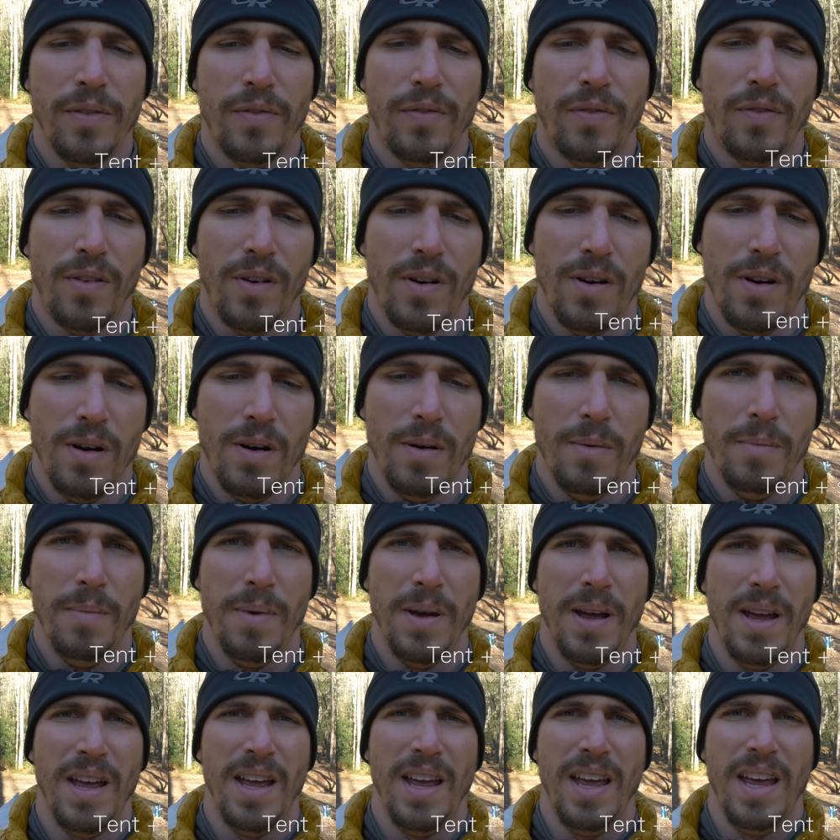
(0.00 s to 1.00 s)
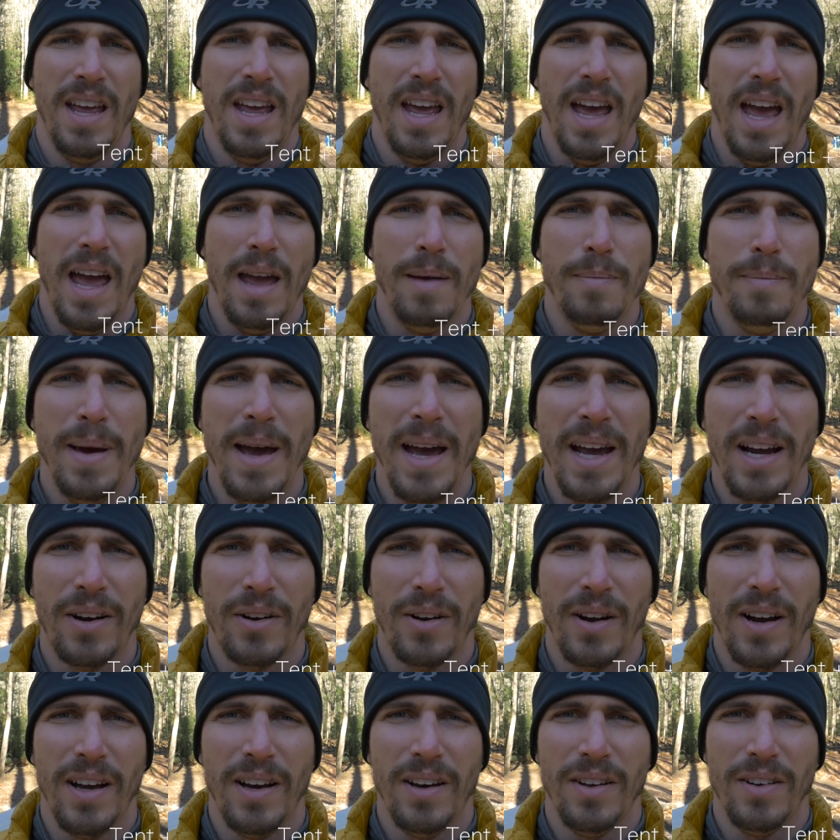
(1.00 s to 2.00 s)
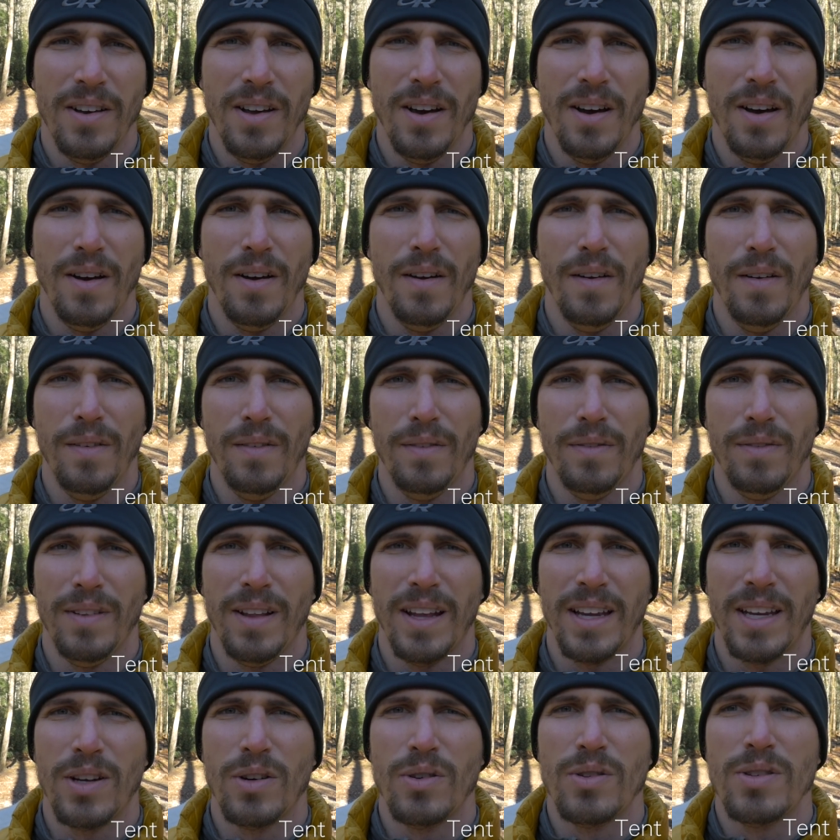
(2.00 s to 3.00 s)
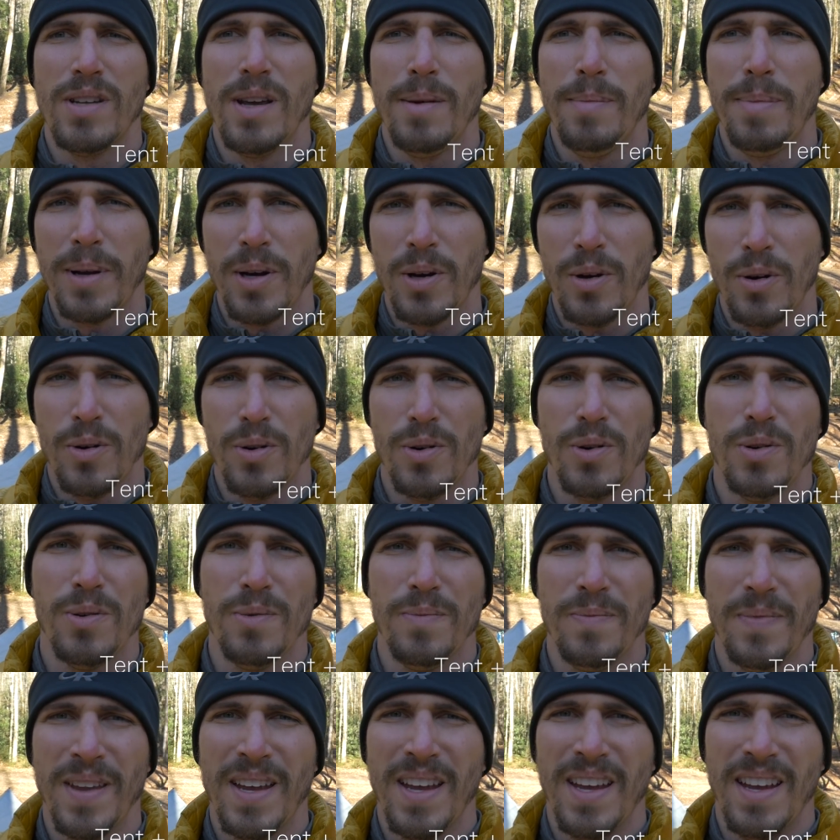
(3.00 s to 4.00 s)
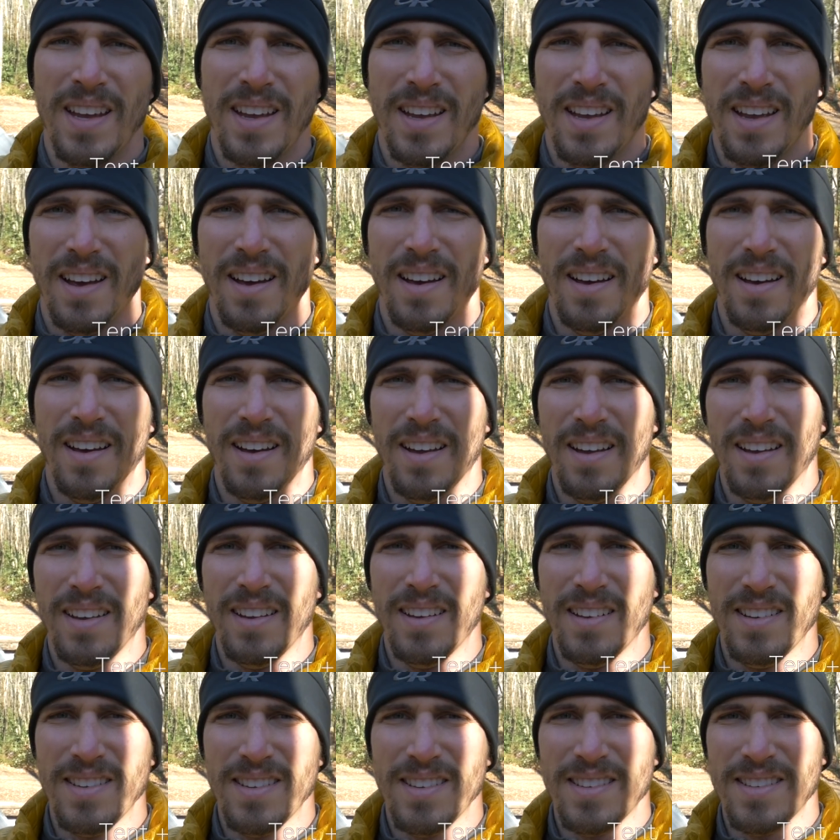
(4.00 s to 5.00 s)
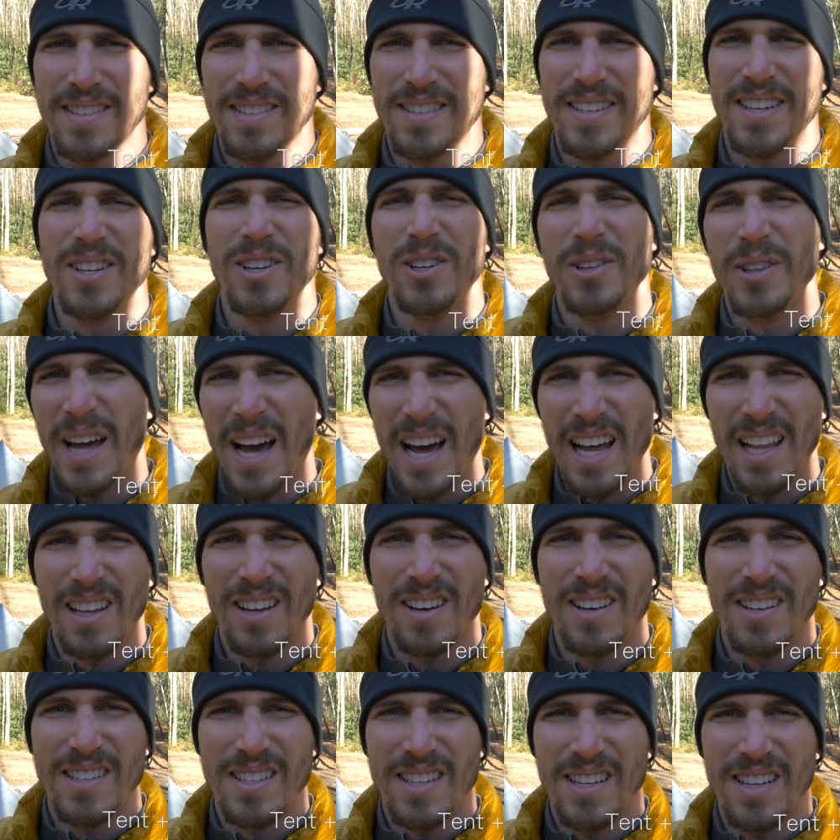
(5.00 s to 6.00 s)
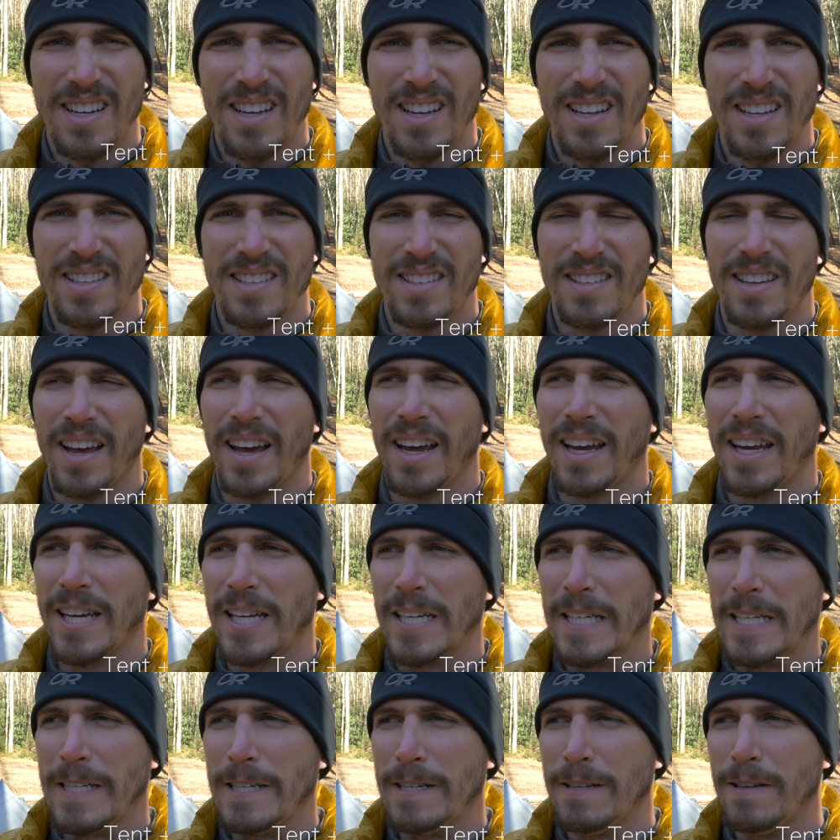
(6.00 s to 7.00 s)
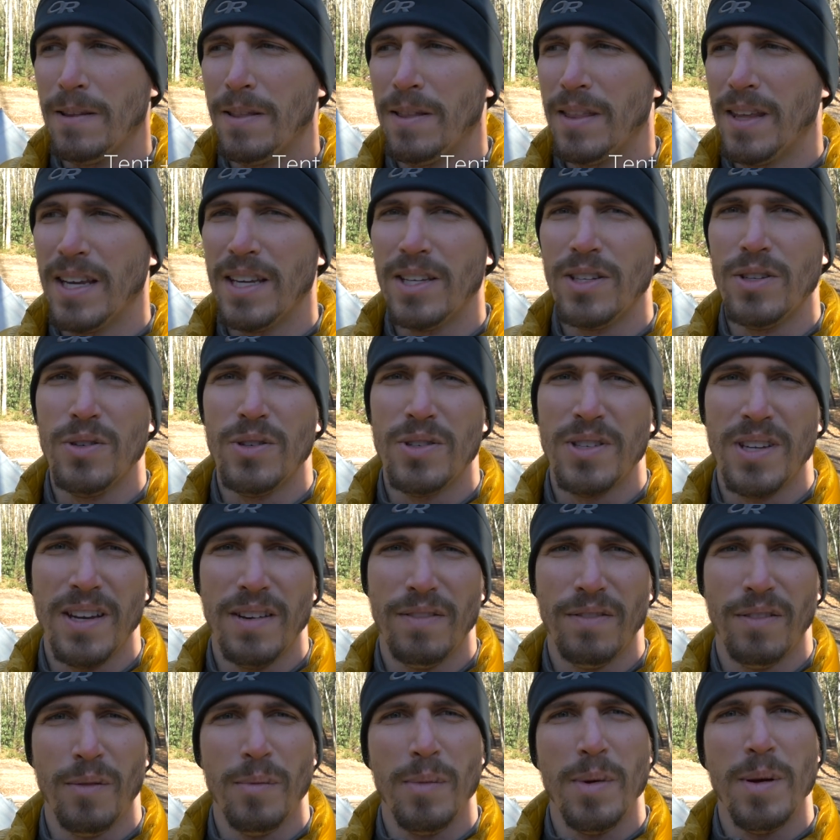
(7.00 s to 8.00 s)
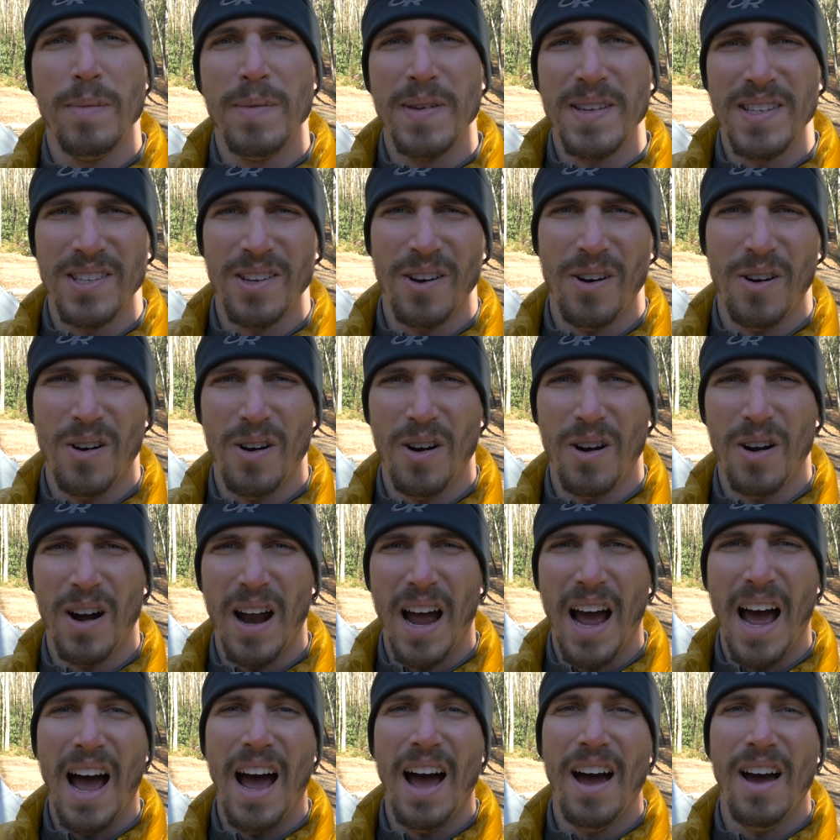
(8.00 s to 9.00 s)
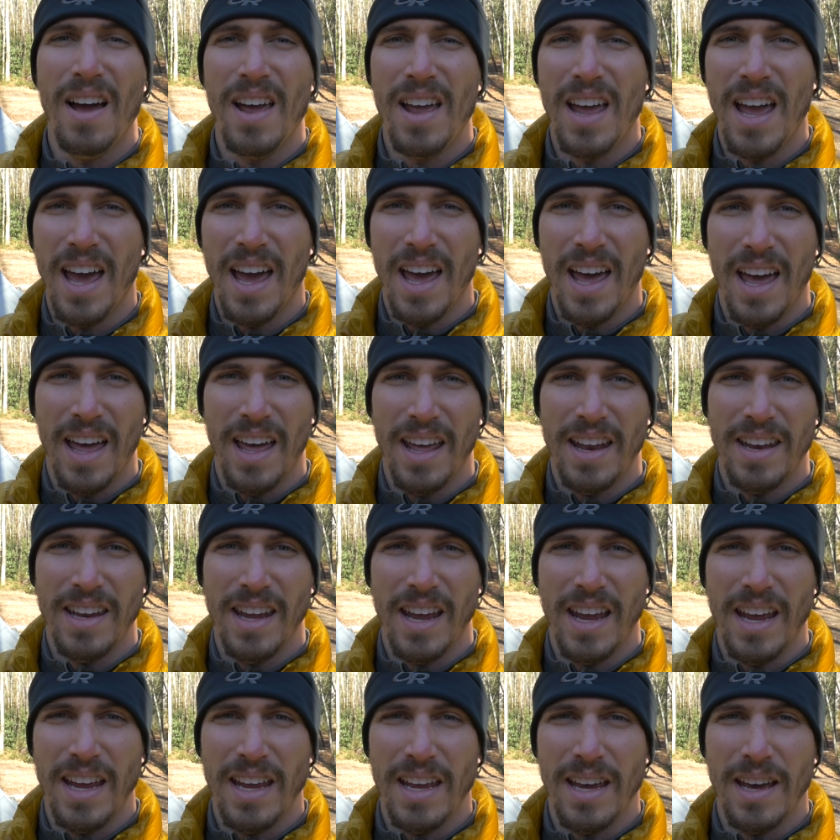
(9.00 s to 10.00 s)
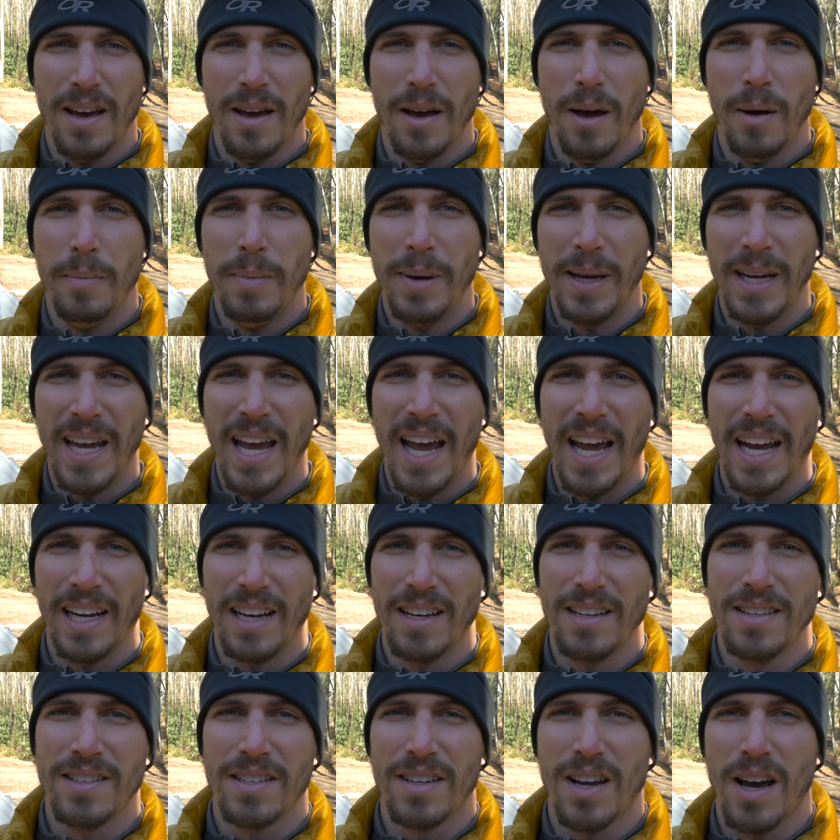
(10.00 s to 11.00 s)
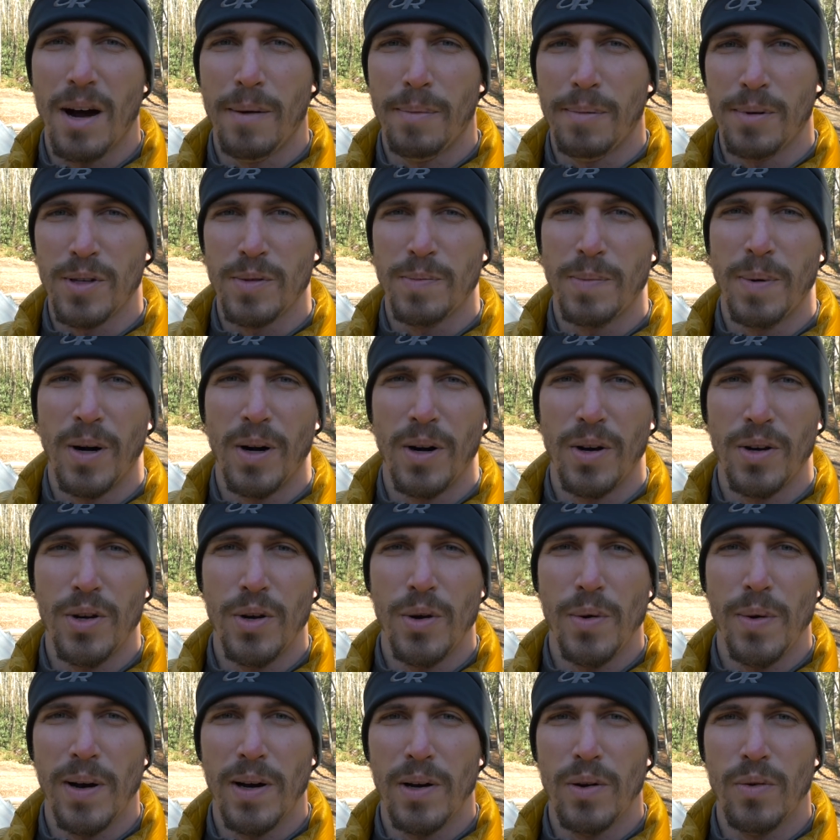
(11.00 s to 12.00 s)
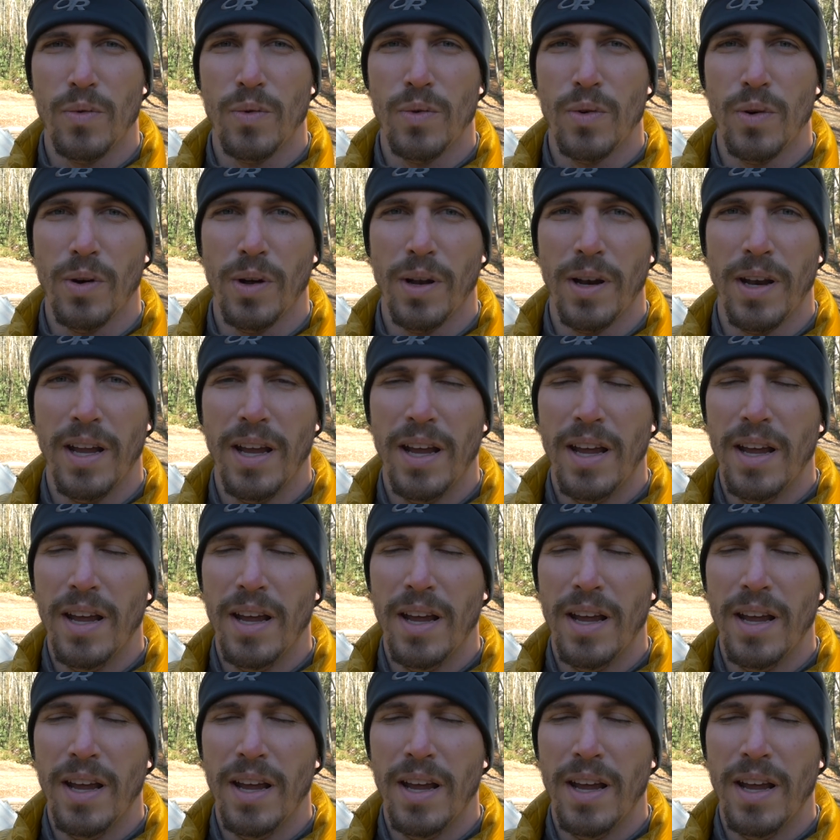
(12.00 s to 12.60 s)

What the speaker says: from a background of like your typical steel nylon tents, like things you see from MSR. I had a Big Agnes Copper Spur UL1.